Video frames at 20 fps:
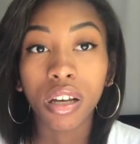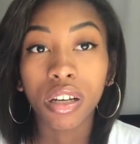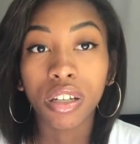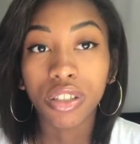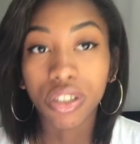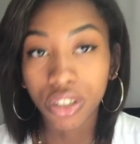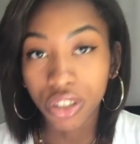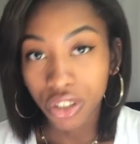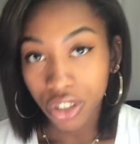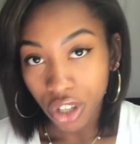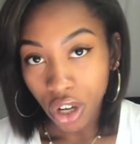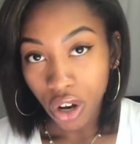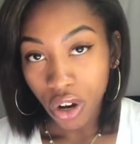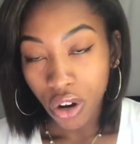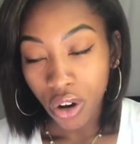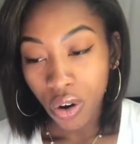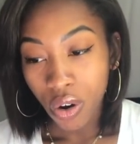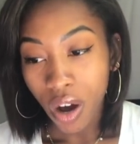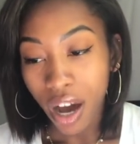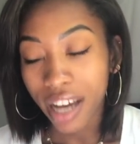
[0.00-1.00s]

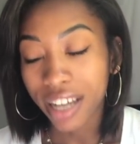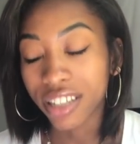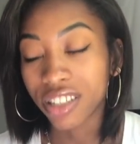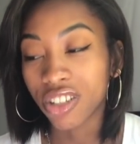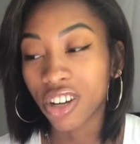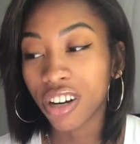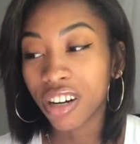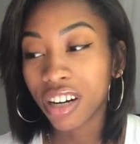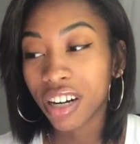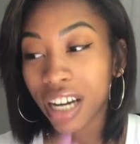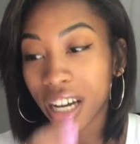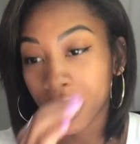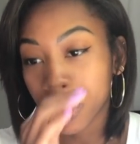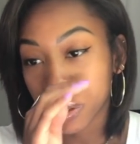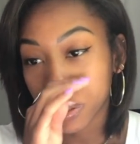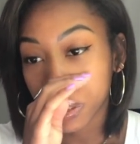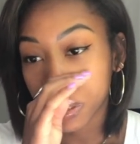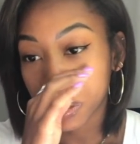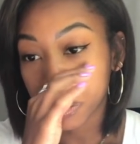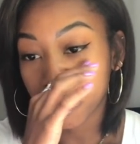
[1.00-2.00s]
So I started
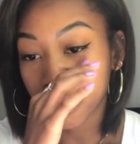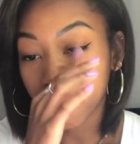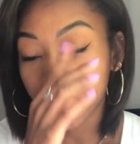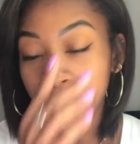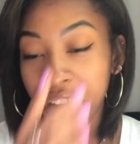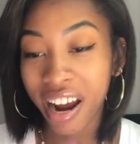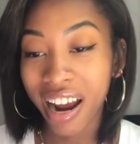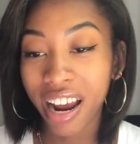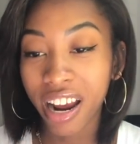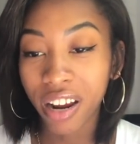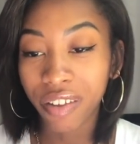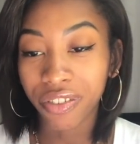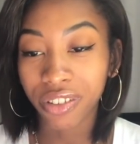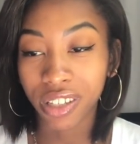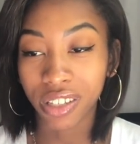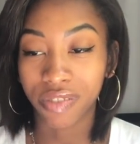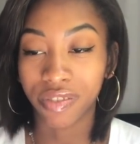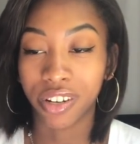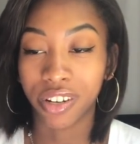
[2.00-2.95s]
out preparing for this